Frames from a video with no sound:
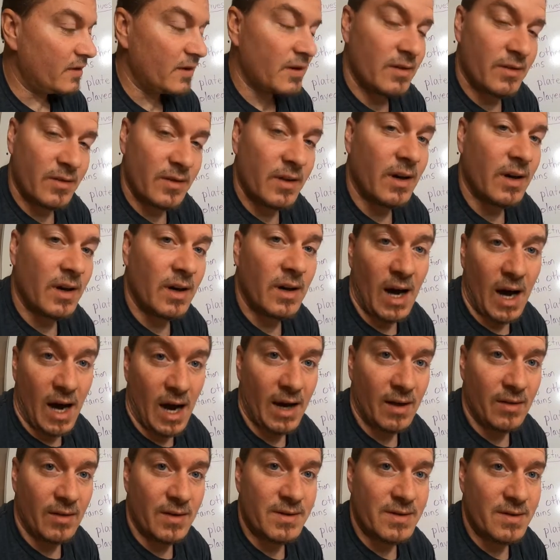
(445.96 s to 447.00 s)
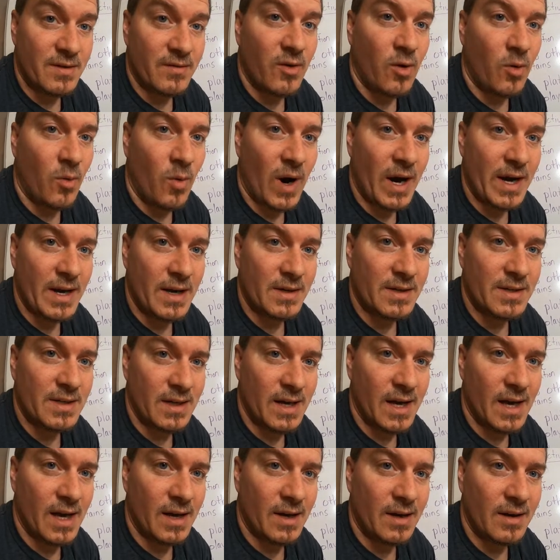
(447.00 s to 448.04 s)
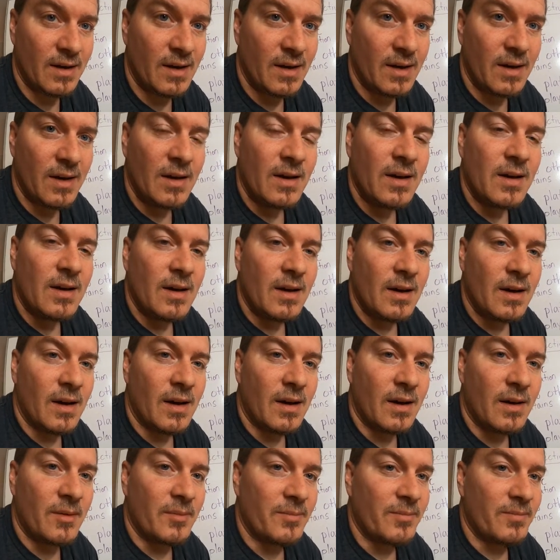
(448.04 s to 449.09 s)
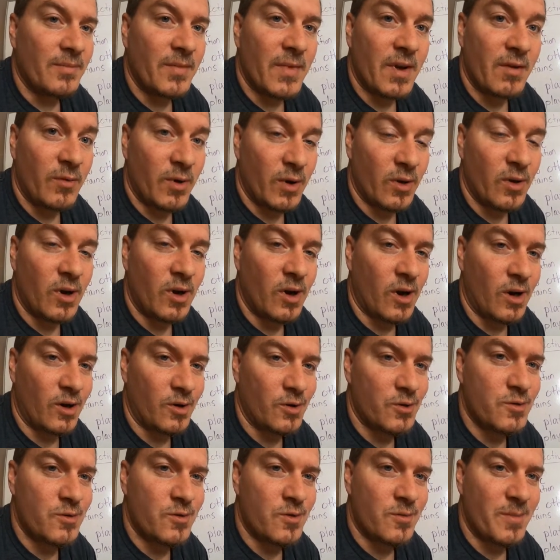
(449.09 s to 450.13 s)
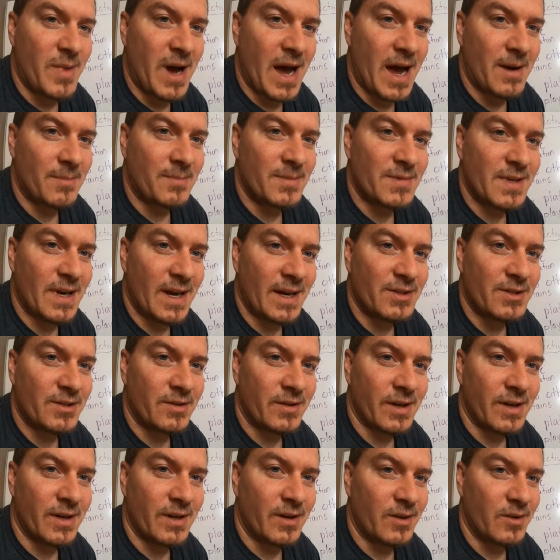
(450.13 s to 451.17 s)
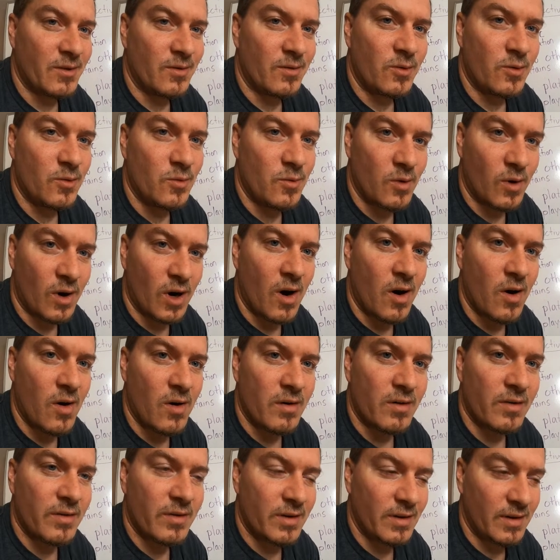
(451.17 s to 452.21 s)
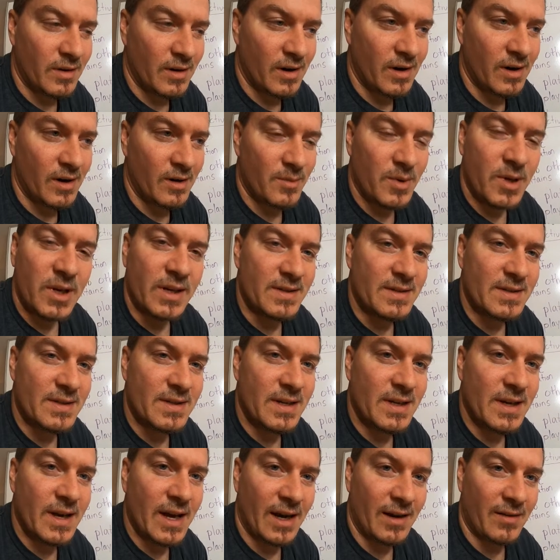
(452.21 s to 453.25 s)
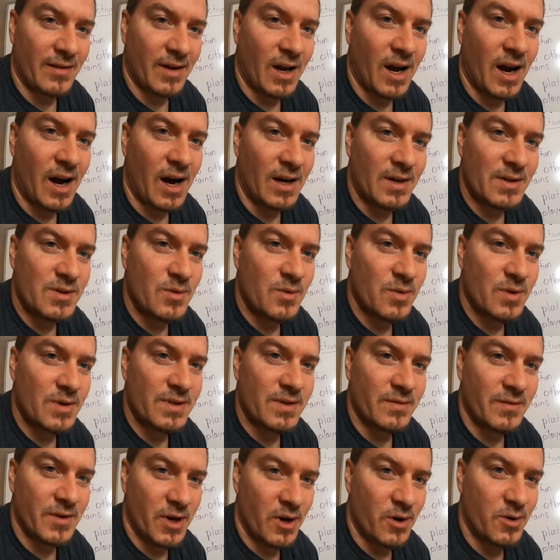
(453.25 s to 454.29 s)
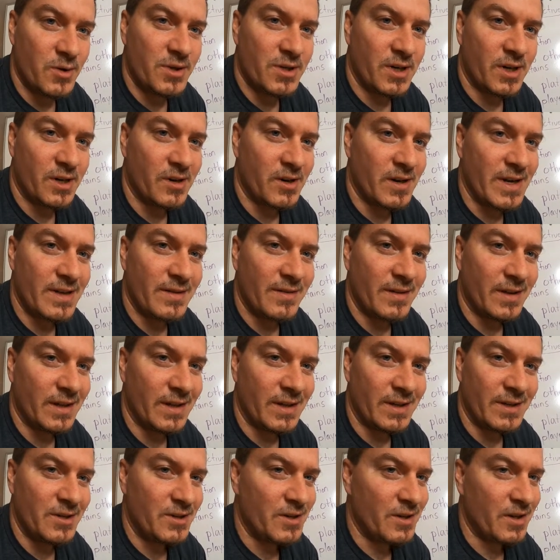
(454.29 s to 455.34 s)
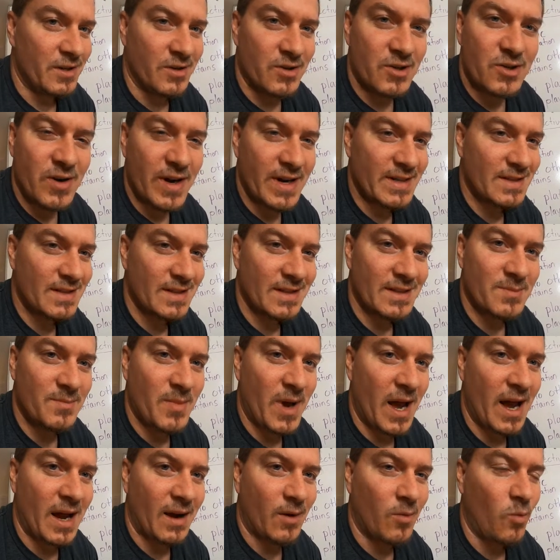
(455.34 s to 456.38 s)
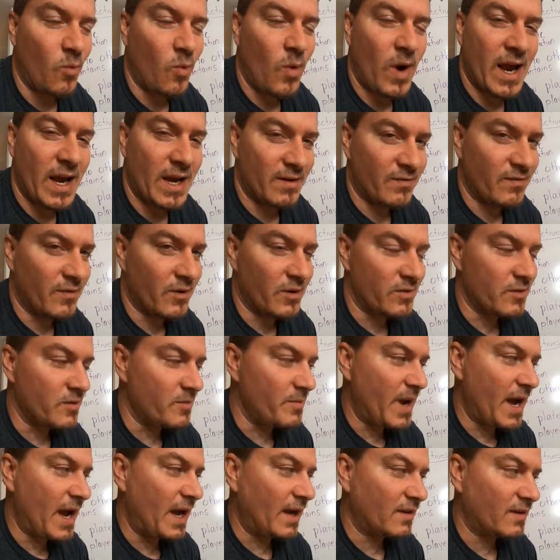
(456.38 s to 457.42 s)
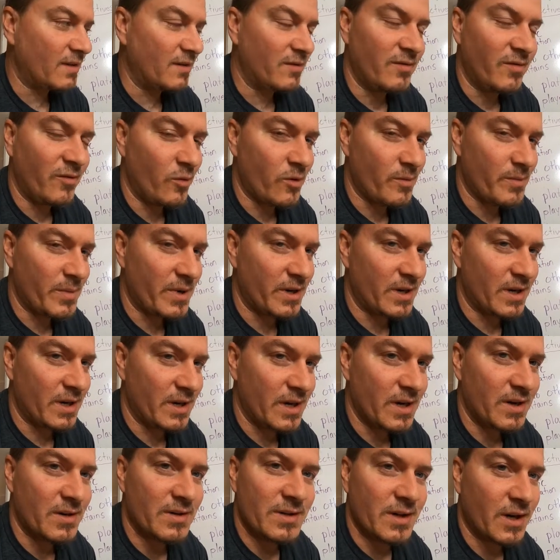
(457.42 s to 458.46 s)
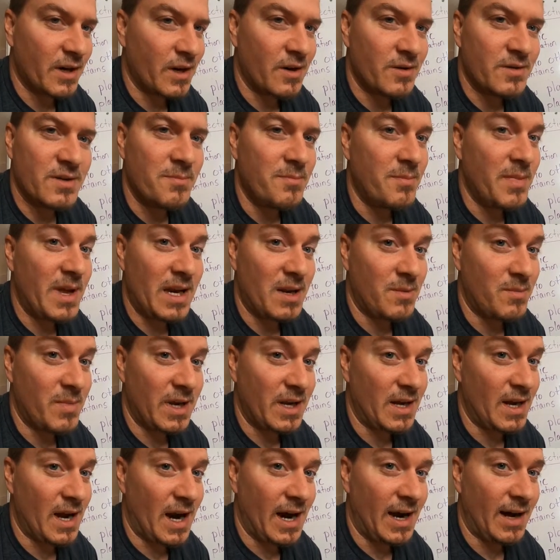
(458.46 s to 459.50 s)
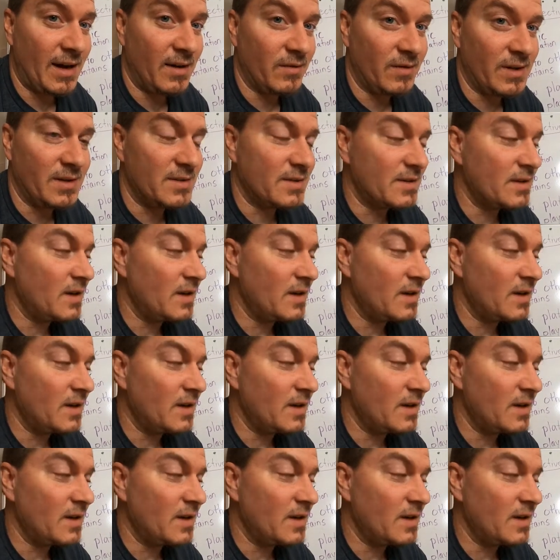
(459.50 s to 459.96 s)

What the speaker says: the islands of Hawaii today. If we look on Google Maps, actually, and Google Earth, you can see kind of the contours of the ocean underneath it, and you can trace this back way further back than 4 million years ago to many, many islands